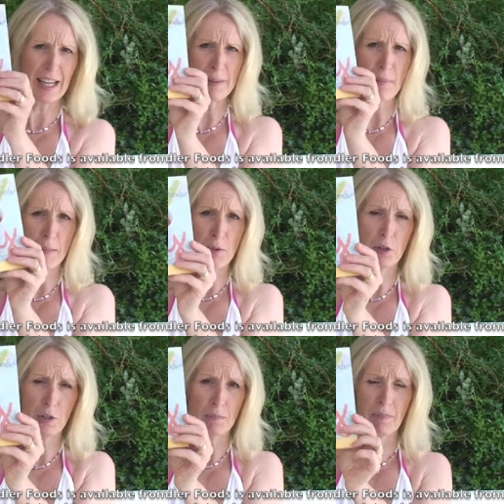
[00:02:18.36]
is my
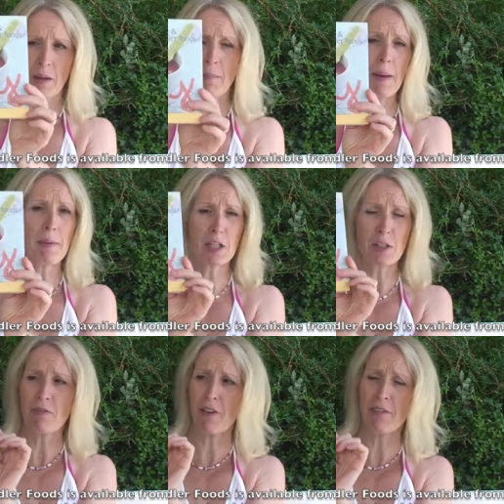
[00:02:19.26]
book,
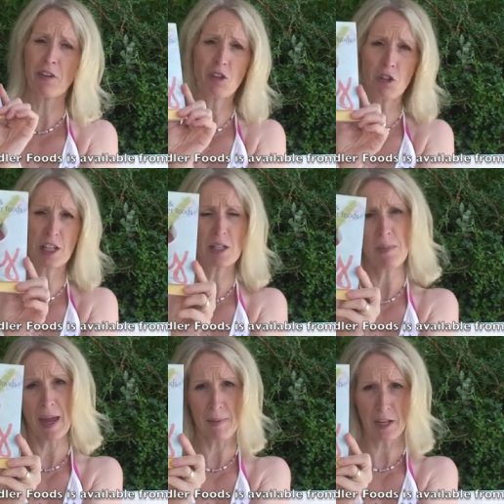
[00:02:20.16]
500
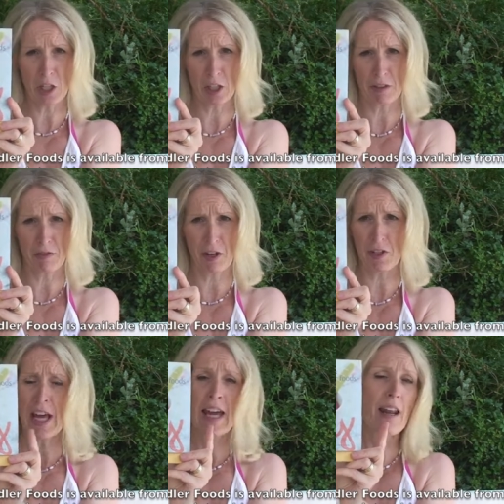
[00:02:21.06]
Baby and Toddler
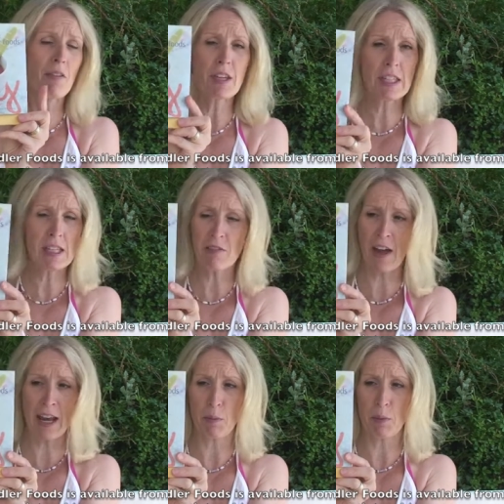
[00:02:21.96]
Foods. Now, this is
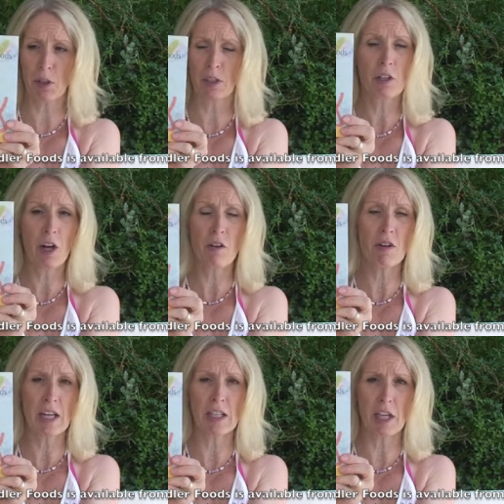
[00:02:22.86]
available not
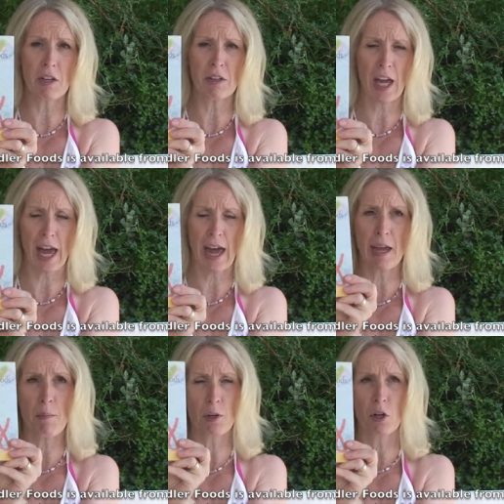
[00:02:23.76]
only in the
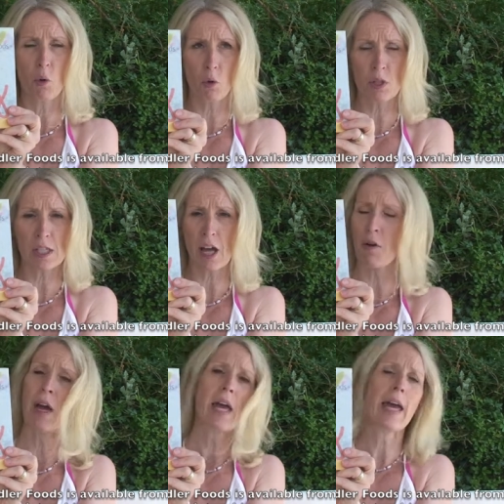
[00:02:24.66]
UK but
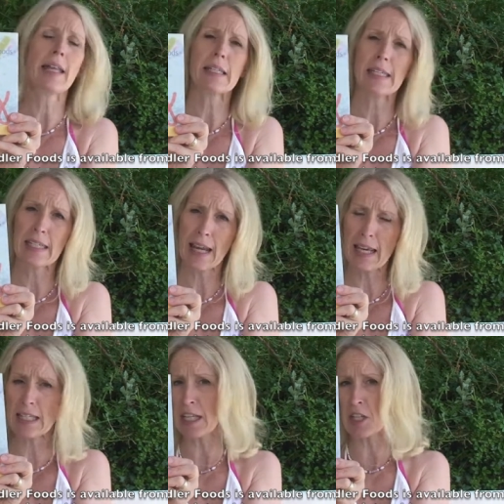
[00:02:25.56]
also in the
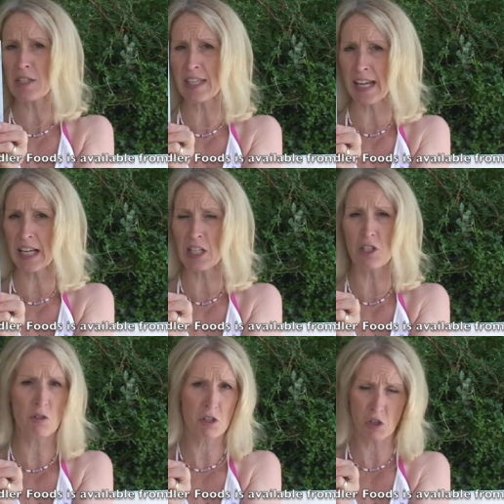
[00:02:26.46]
States, in New
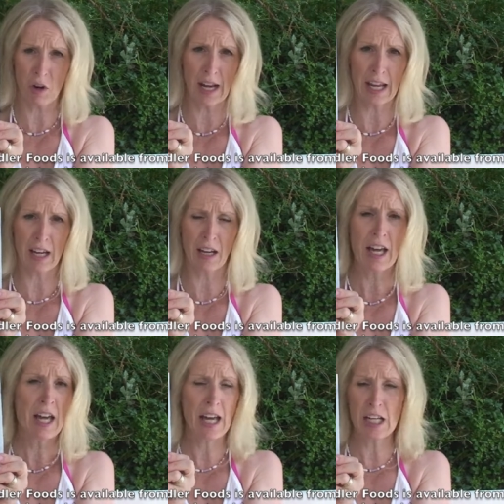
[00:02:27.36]
Zealand, Australia.
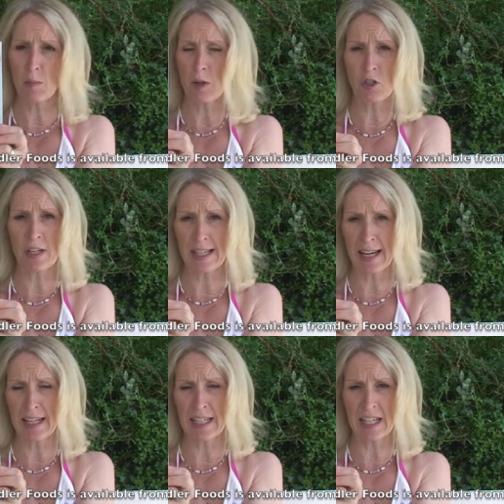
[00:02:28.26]
It's been
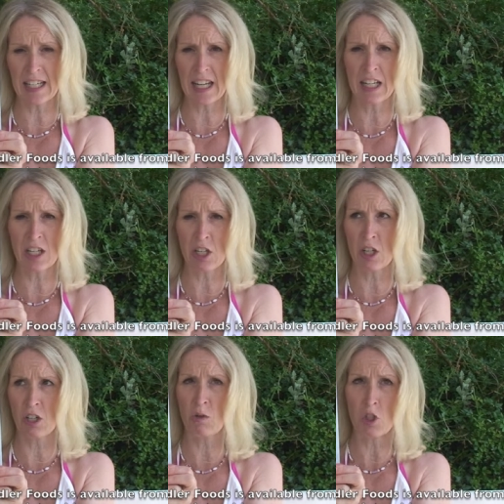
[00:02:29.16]
translated
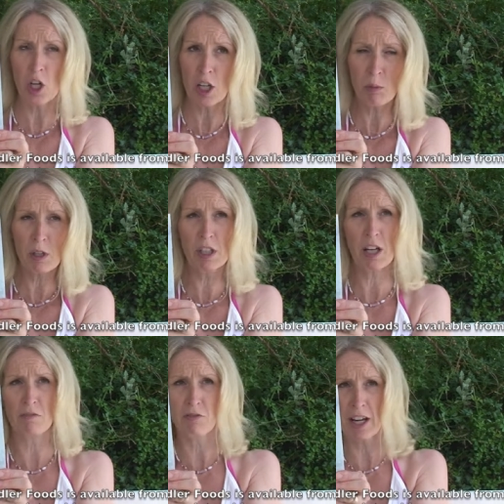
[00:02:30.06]
into German
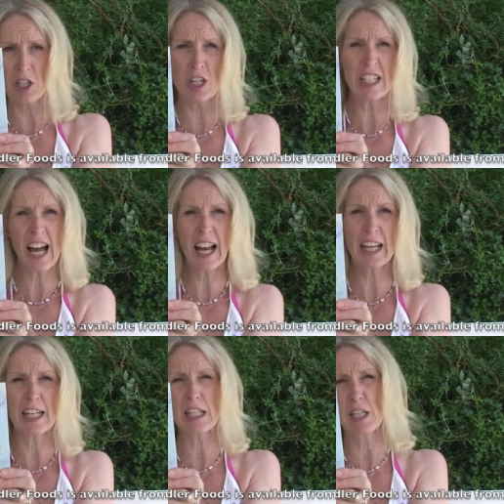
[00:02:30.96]
and French and
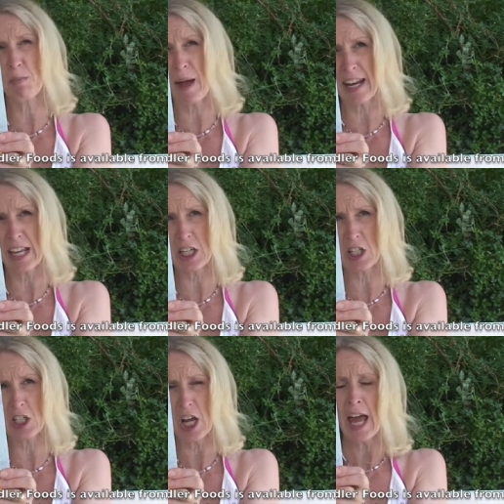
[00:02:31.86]
Italian and
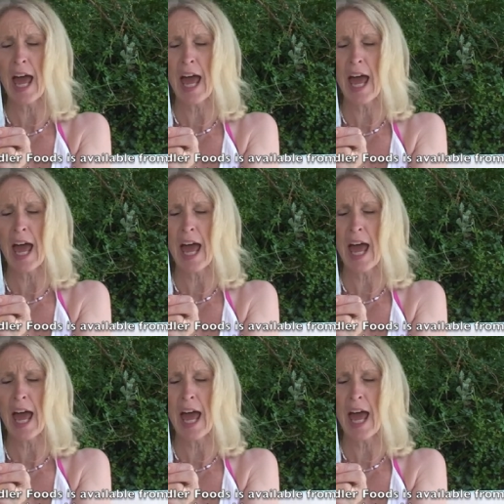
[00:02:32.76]
Spanish,